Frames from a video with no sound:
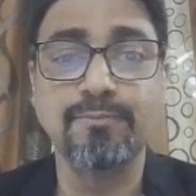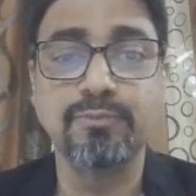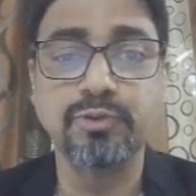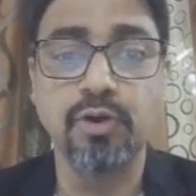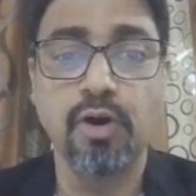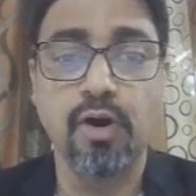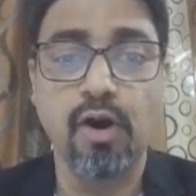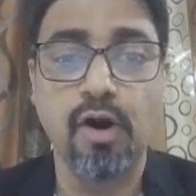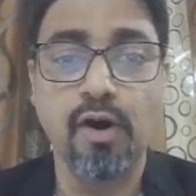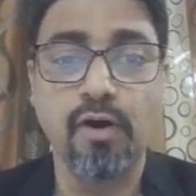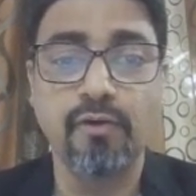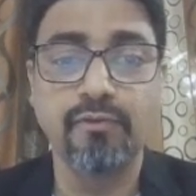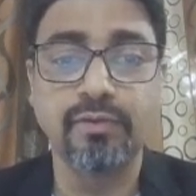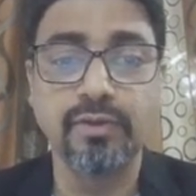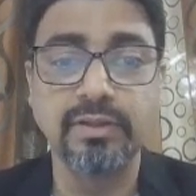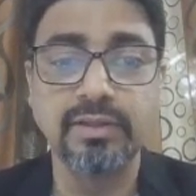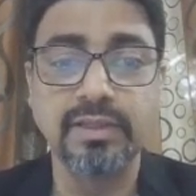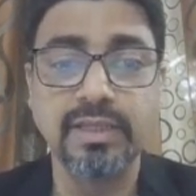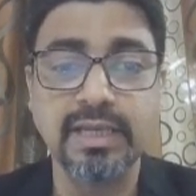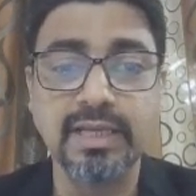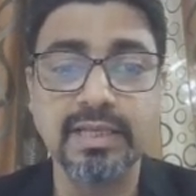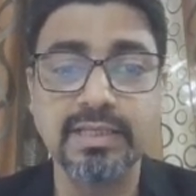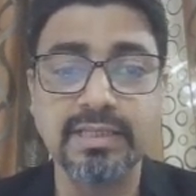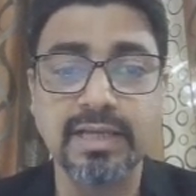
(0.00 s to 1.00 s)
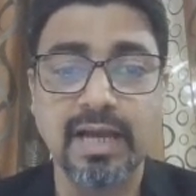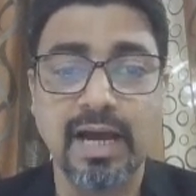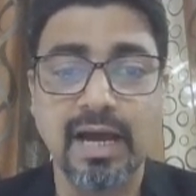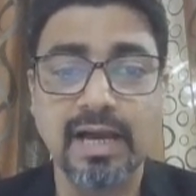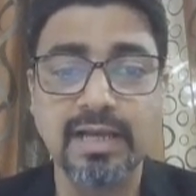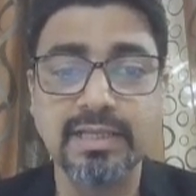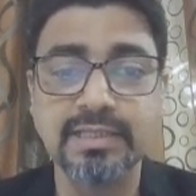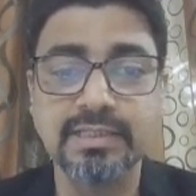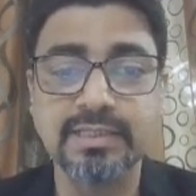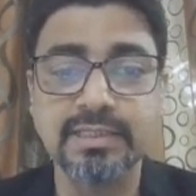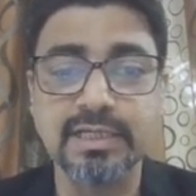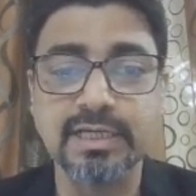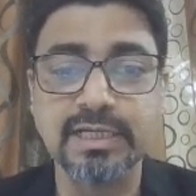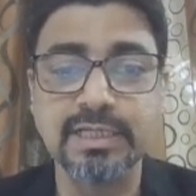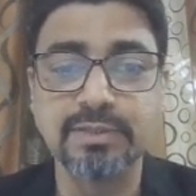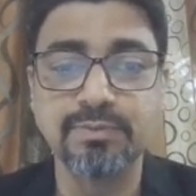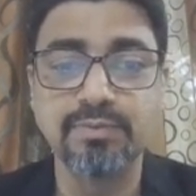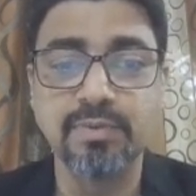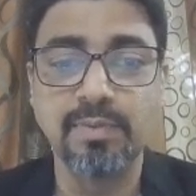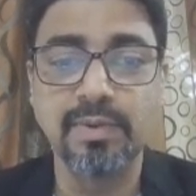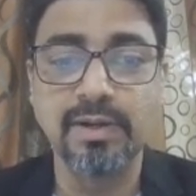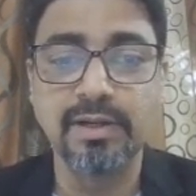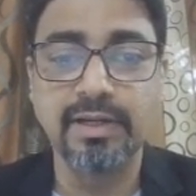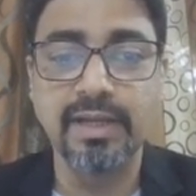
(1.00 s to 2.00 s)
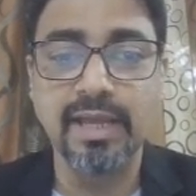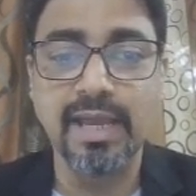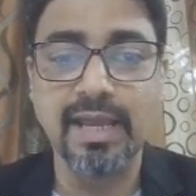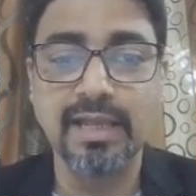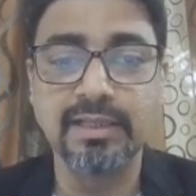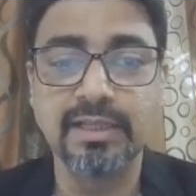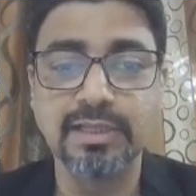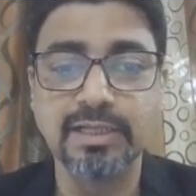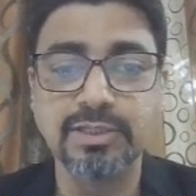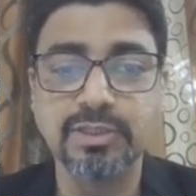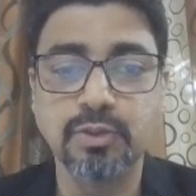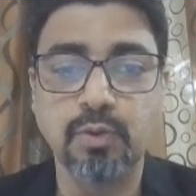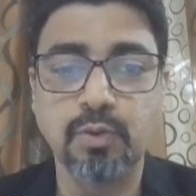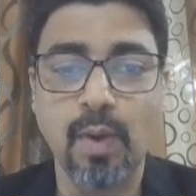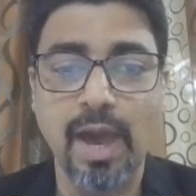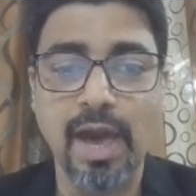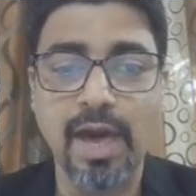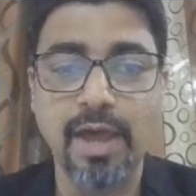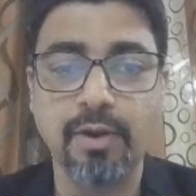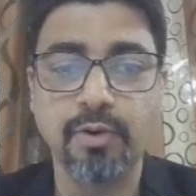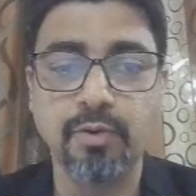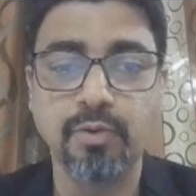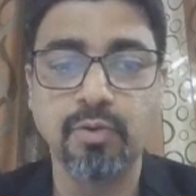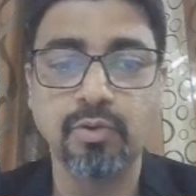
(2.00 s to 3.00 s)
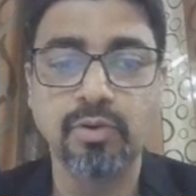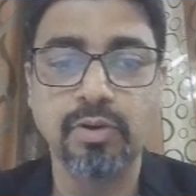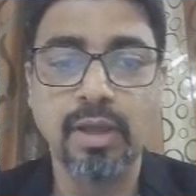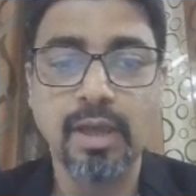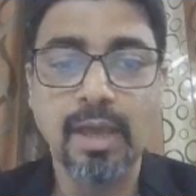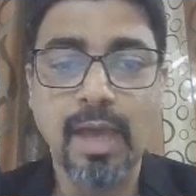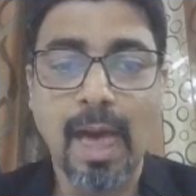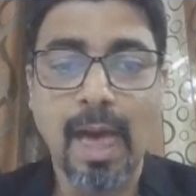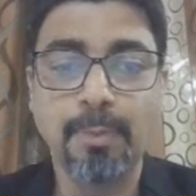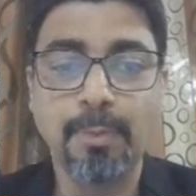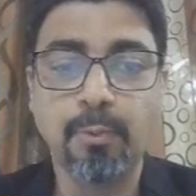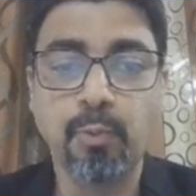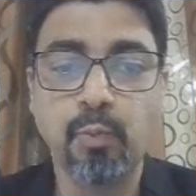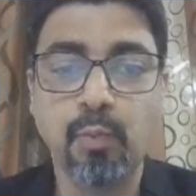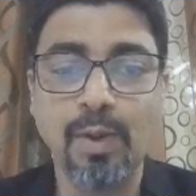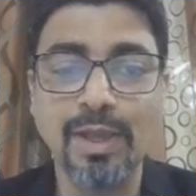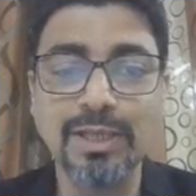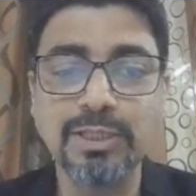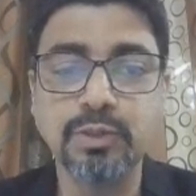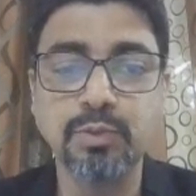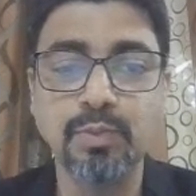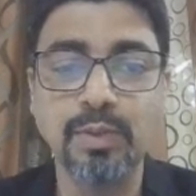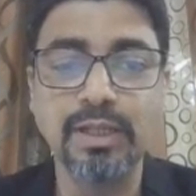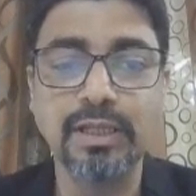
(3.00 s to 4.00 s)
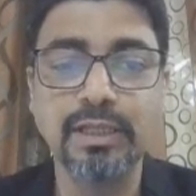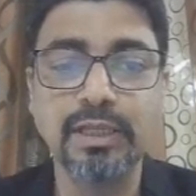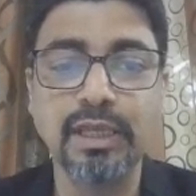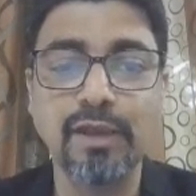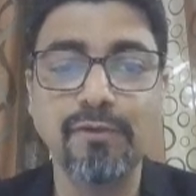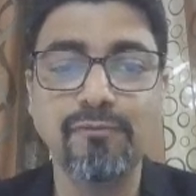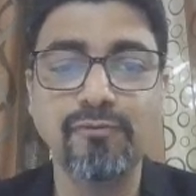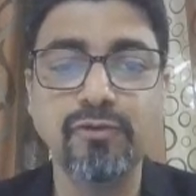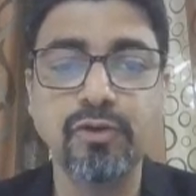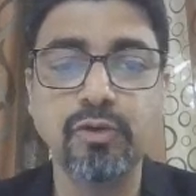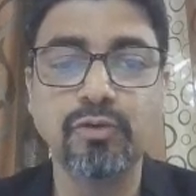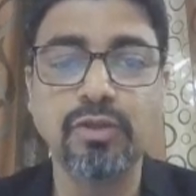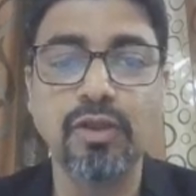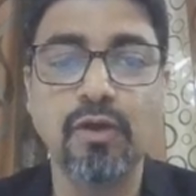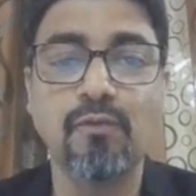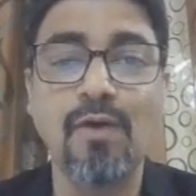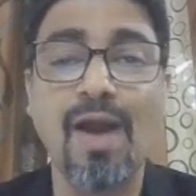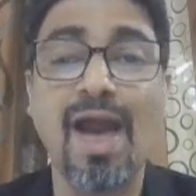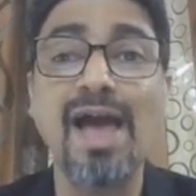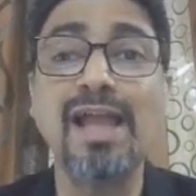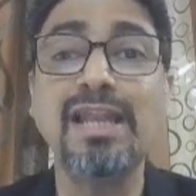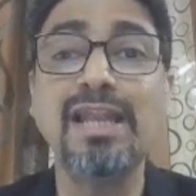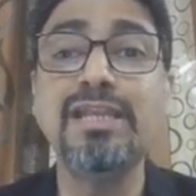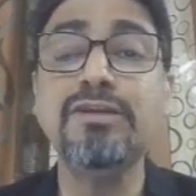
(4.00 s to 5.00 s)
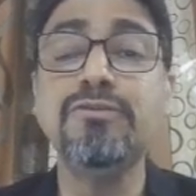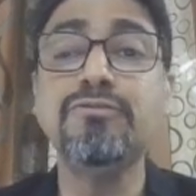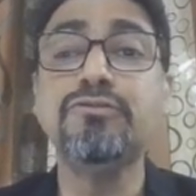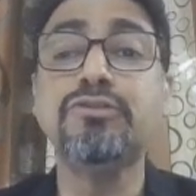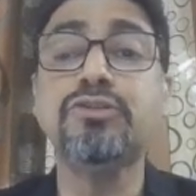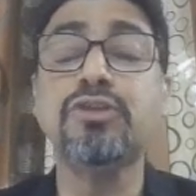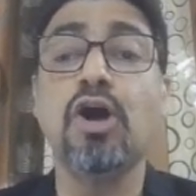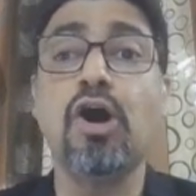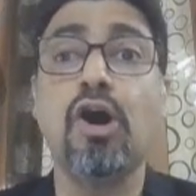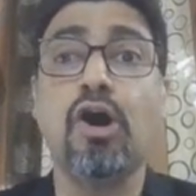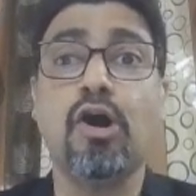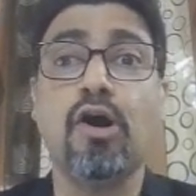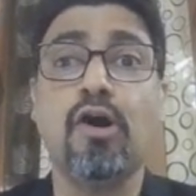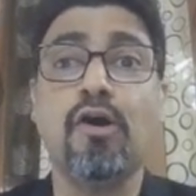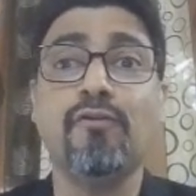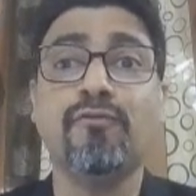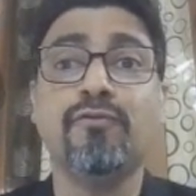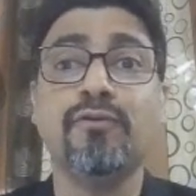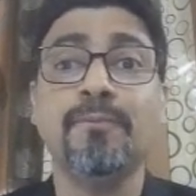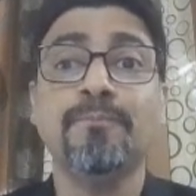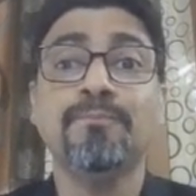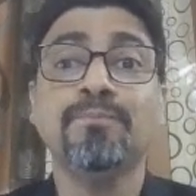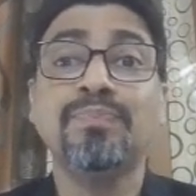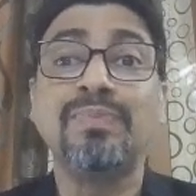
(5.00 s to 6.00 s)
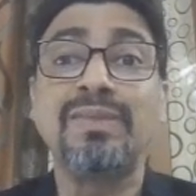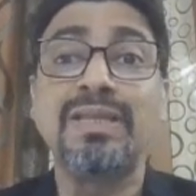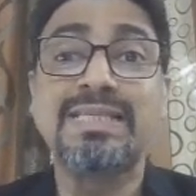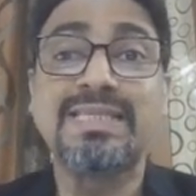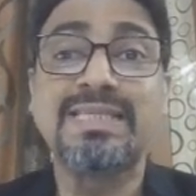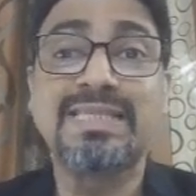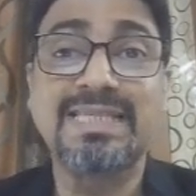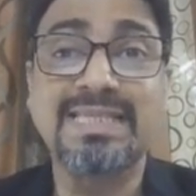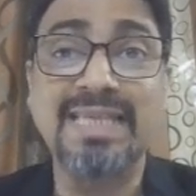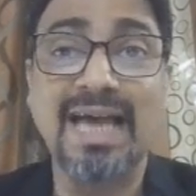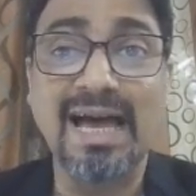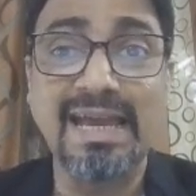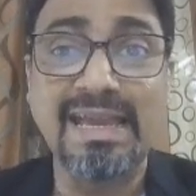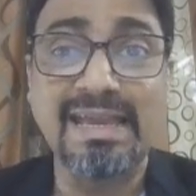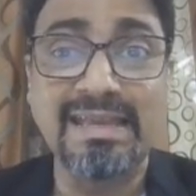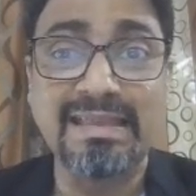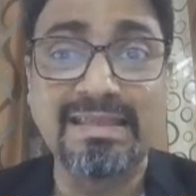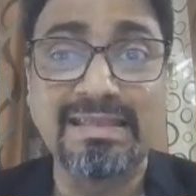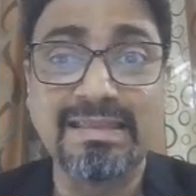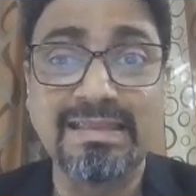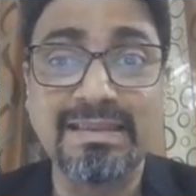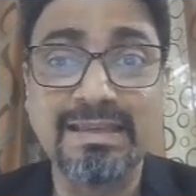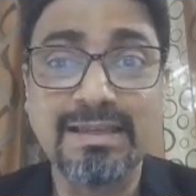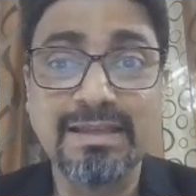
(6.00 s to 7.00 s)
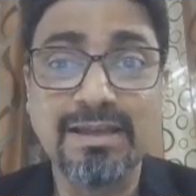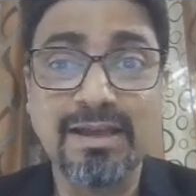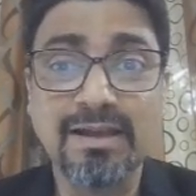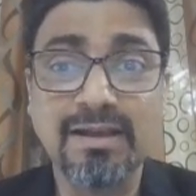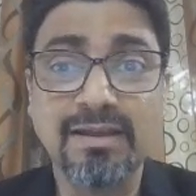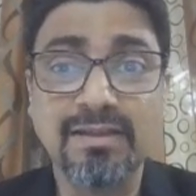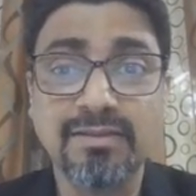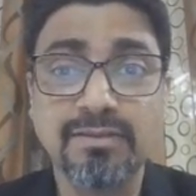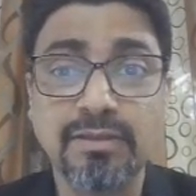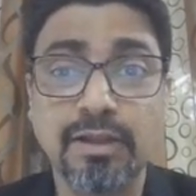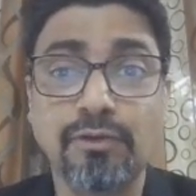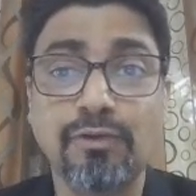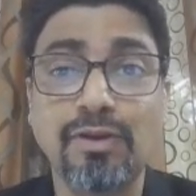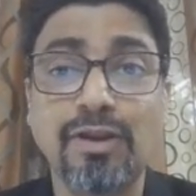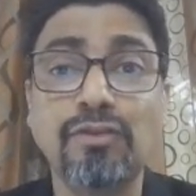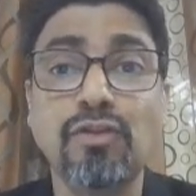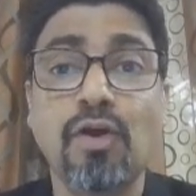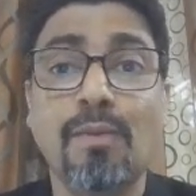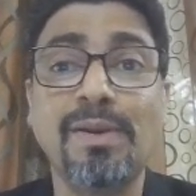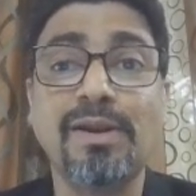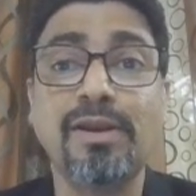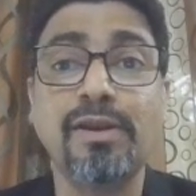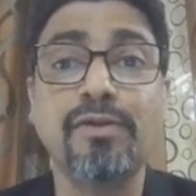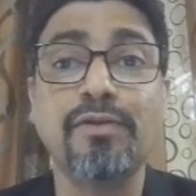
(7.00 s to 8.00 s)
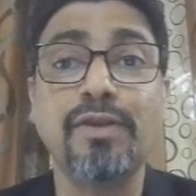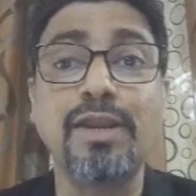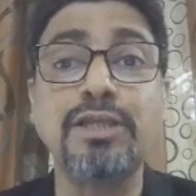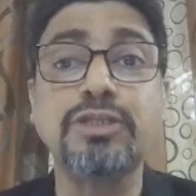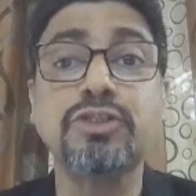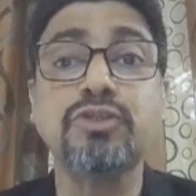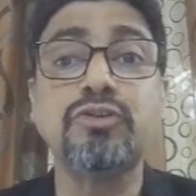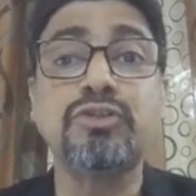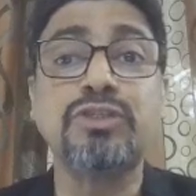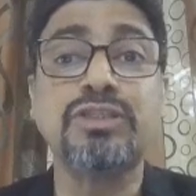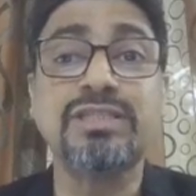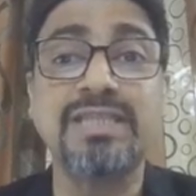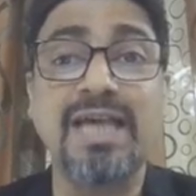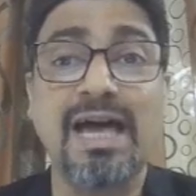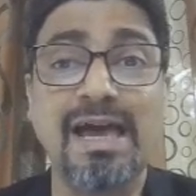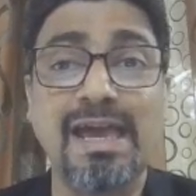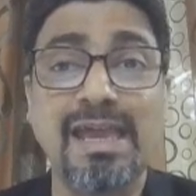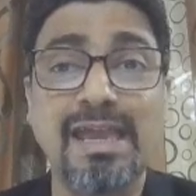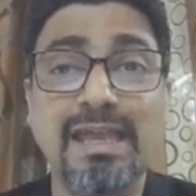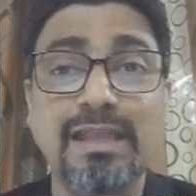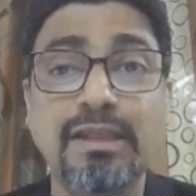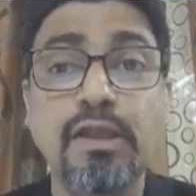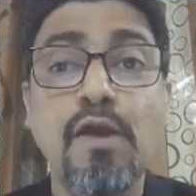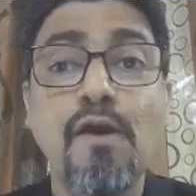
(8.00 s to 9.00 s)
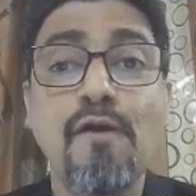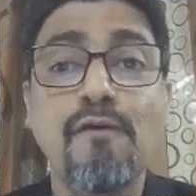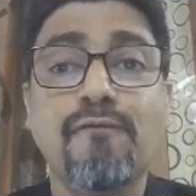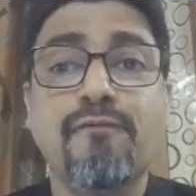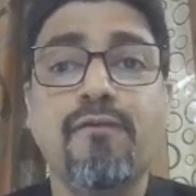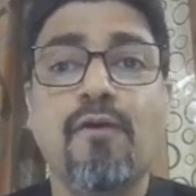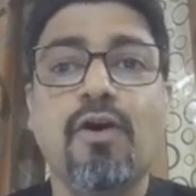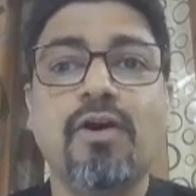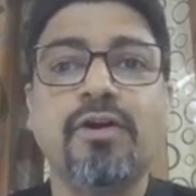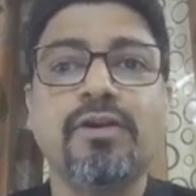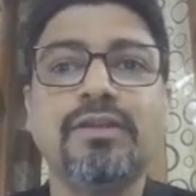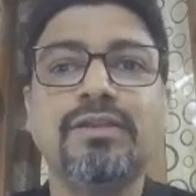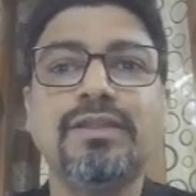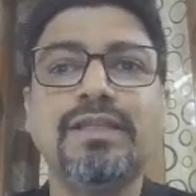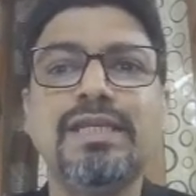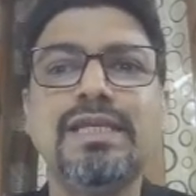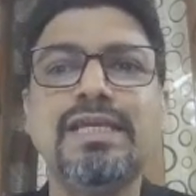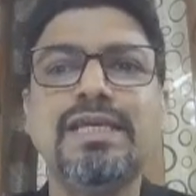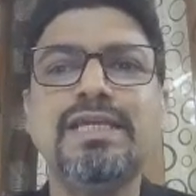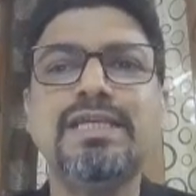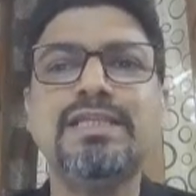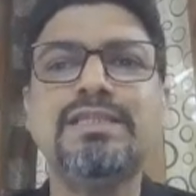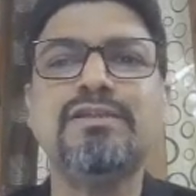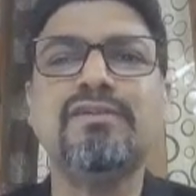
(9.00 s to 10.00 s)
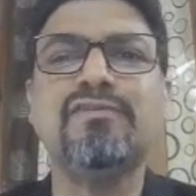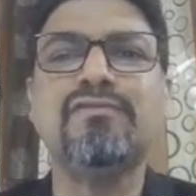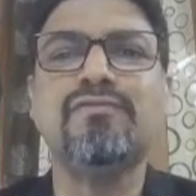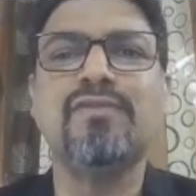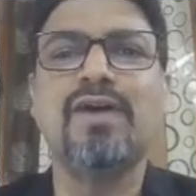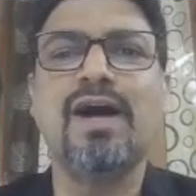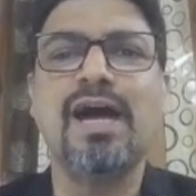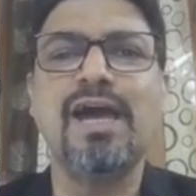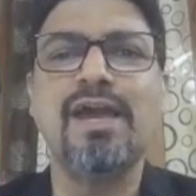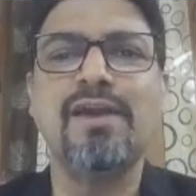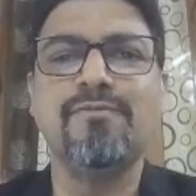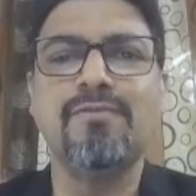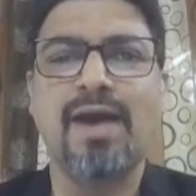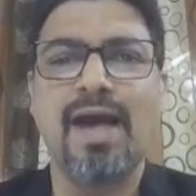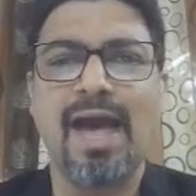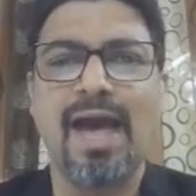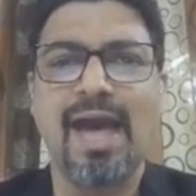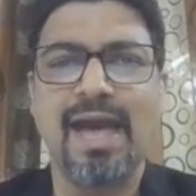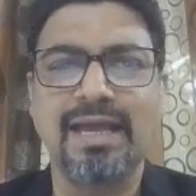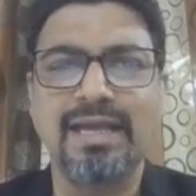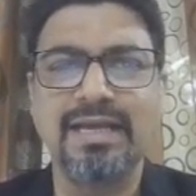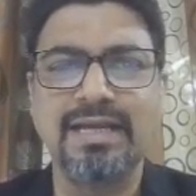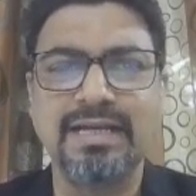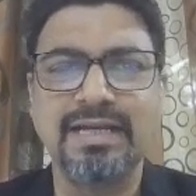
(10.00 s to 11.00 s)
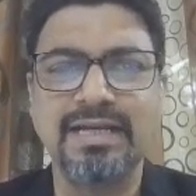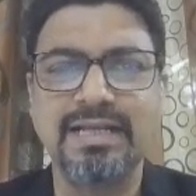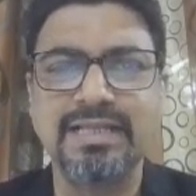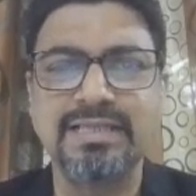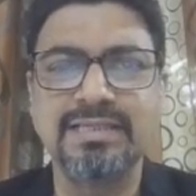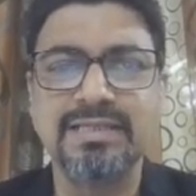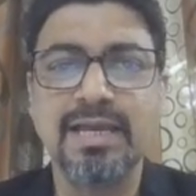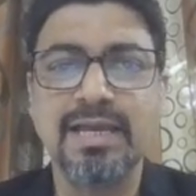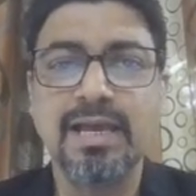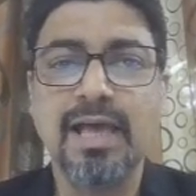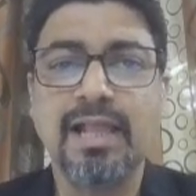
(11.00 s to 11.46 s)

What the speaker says: So of these answers, we will take the square root, which will give you the values of sine, the trigonometric ratio sine for these five angles.